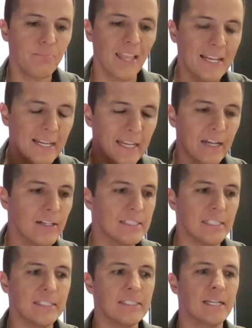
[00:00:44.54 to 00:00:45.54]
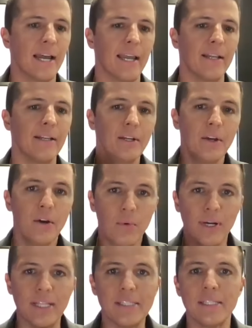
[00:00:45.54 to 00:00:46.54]
And here is insight,
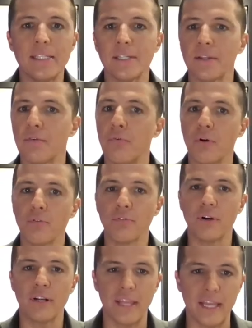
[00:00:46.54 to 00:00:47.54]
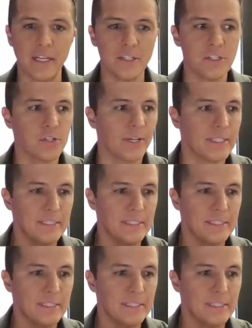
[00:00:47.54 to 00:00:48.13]
what he sees on the forefront of the industry,